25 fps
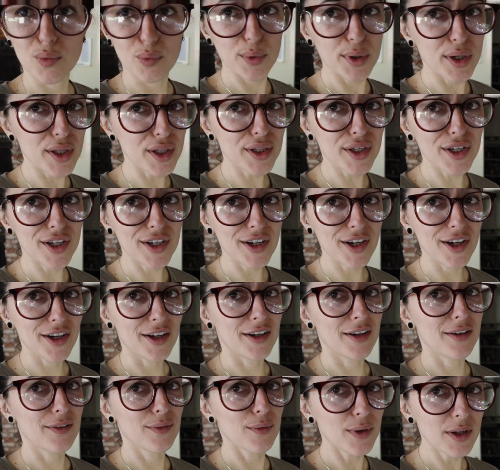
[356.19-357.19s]
Really good,
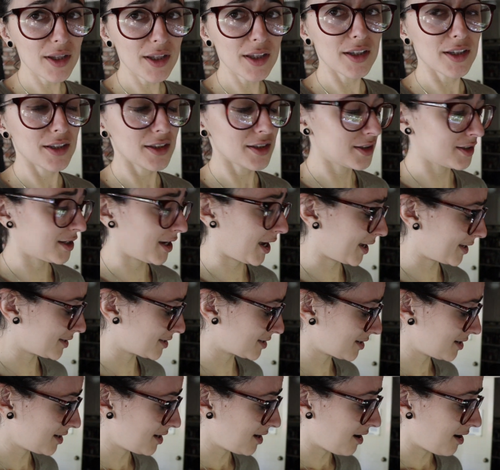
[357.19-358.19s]
you
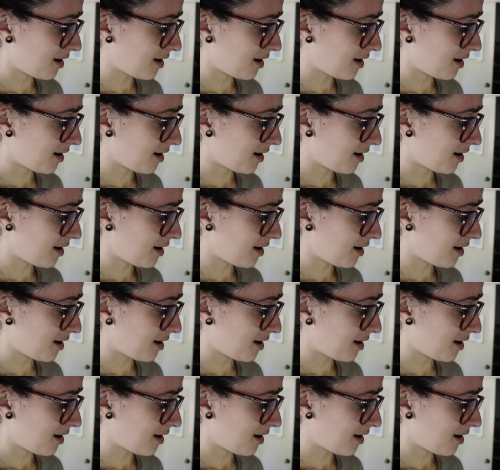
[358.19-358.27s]
guys.